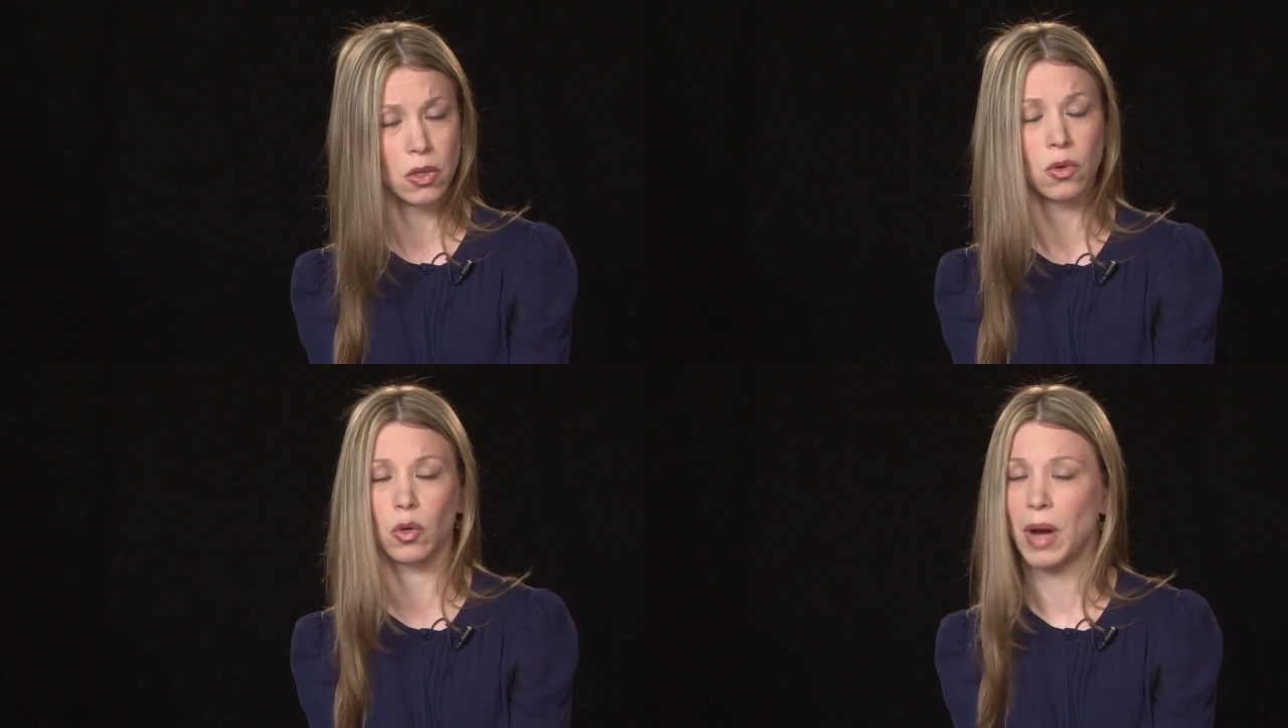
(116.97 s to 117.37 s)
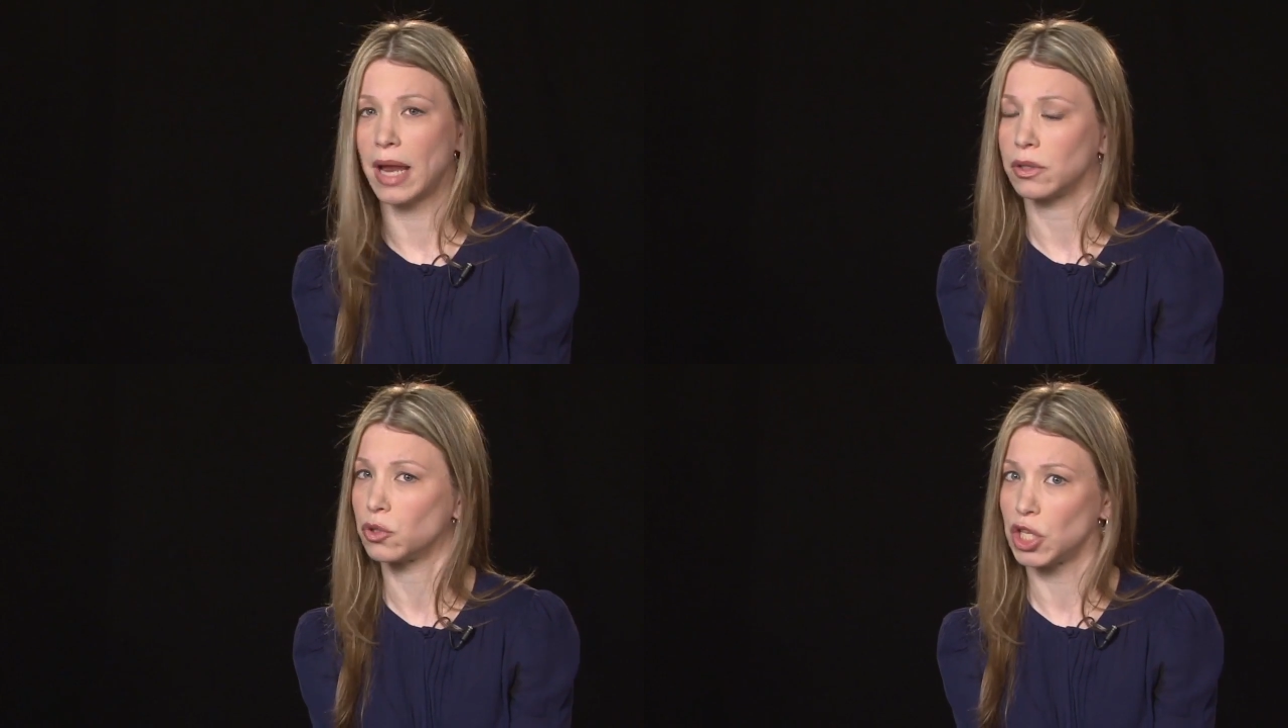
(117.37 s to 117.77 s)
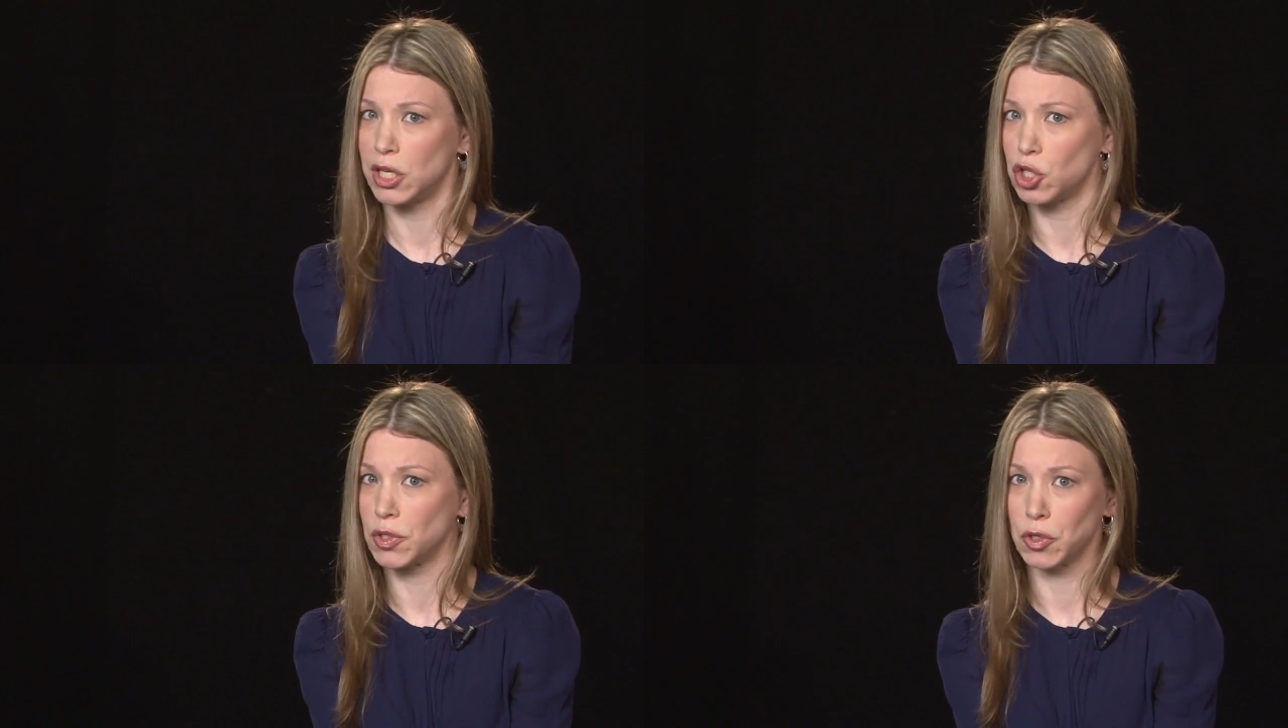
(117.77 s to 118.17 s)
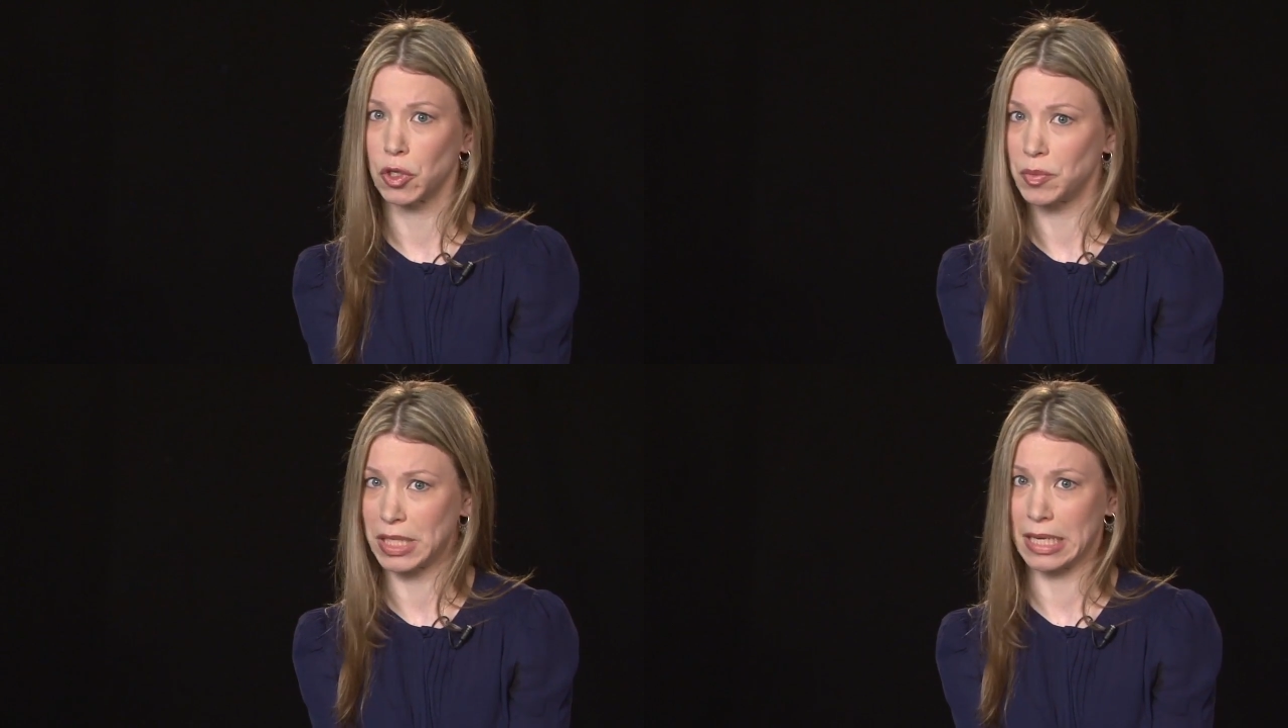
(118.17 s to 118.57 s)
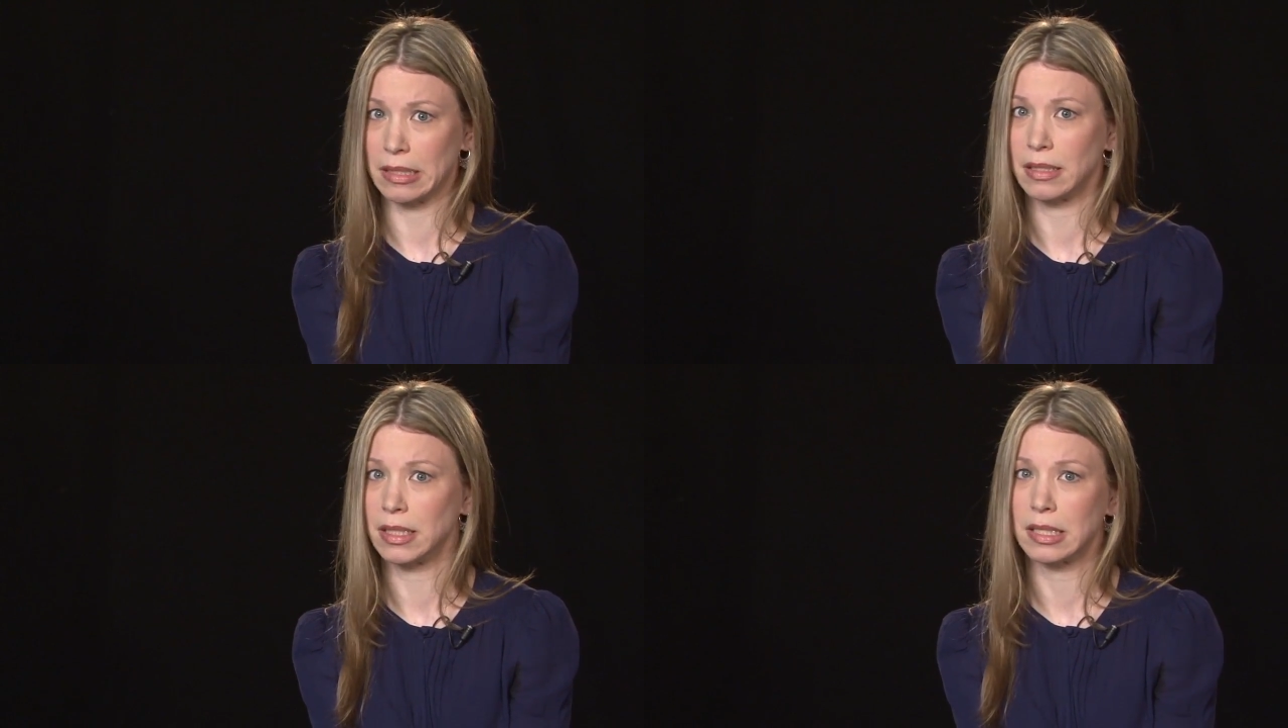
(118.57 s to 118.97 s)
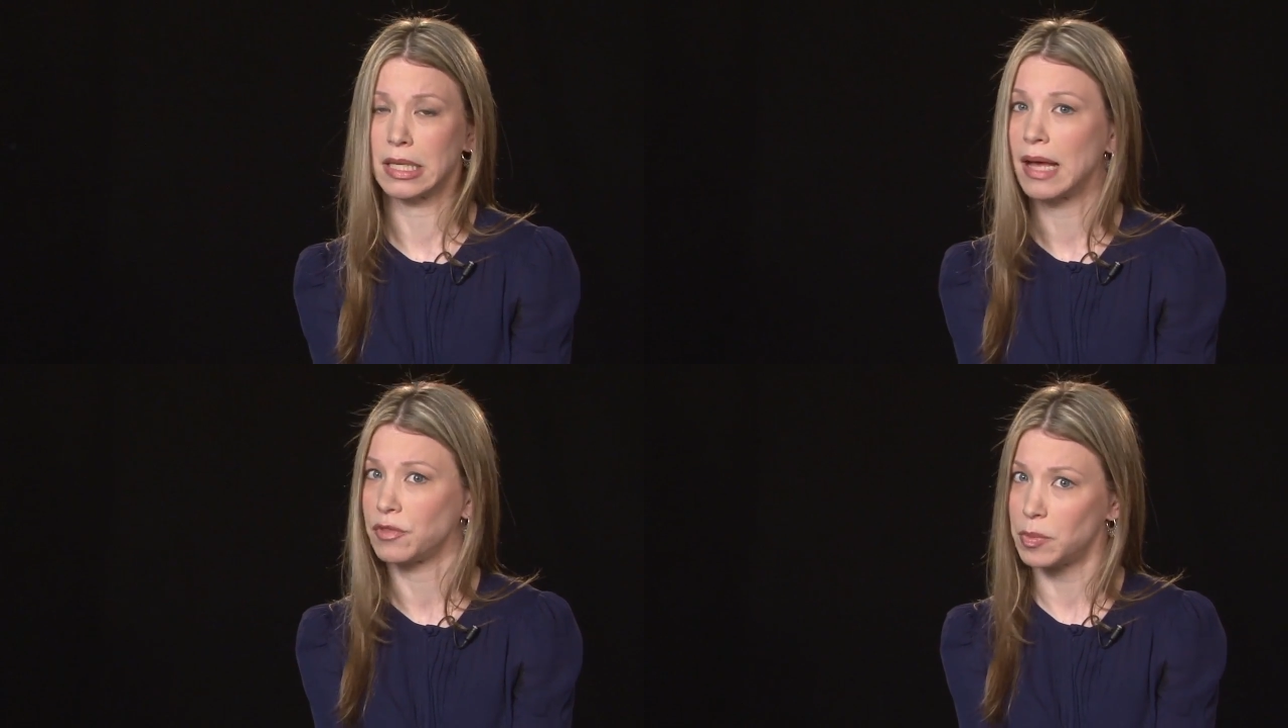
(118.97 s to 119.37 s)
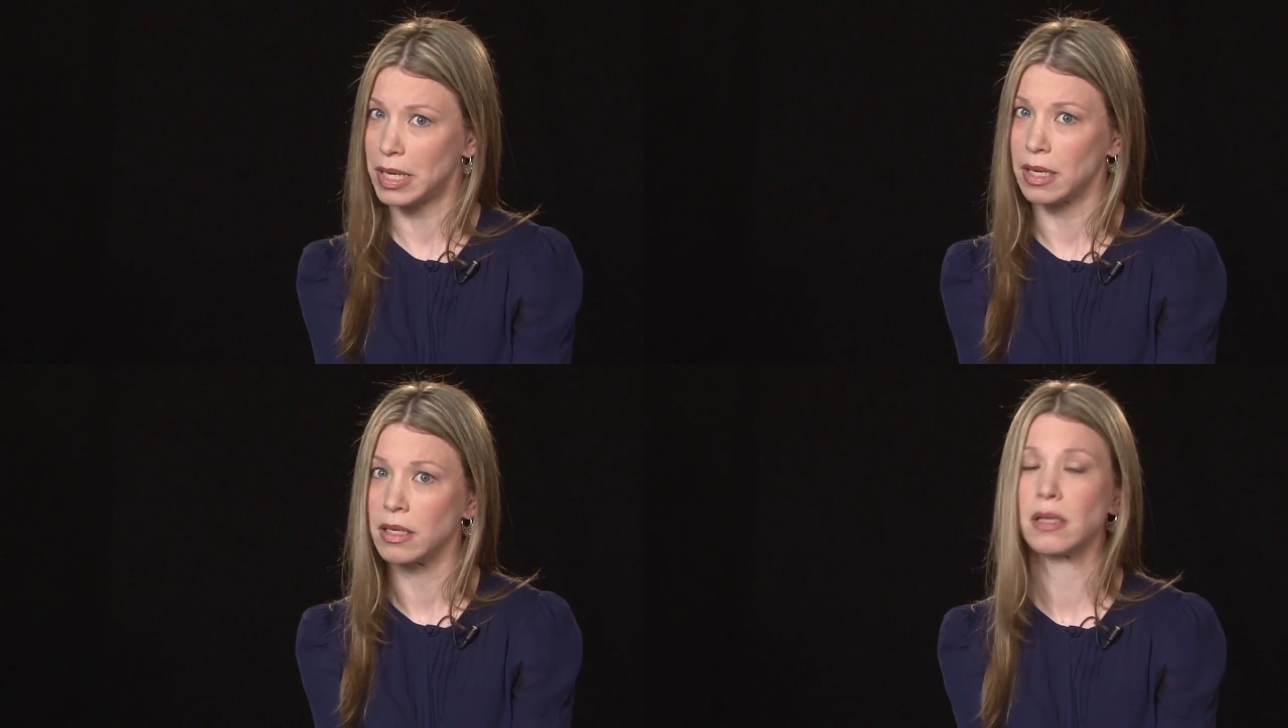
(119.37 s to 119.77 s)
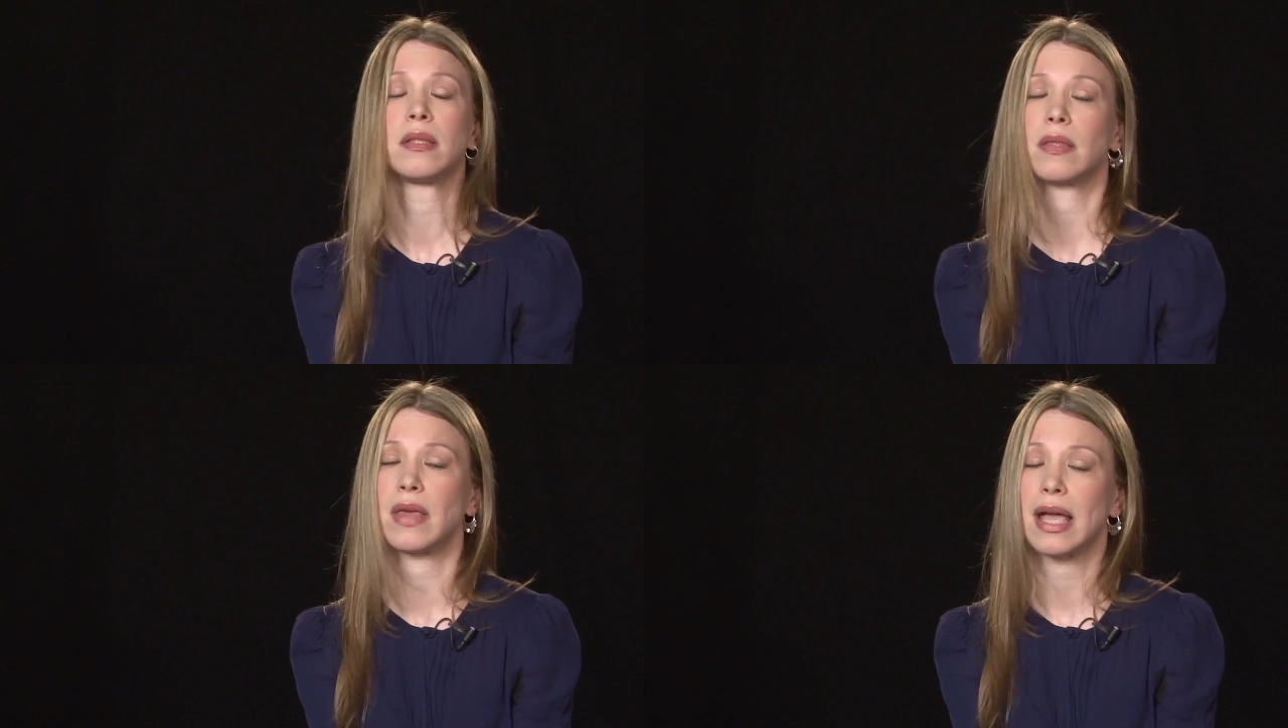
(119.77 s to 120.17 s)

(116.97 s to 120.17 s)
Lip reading: or radical change in circumstance. It doesn't have to be that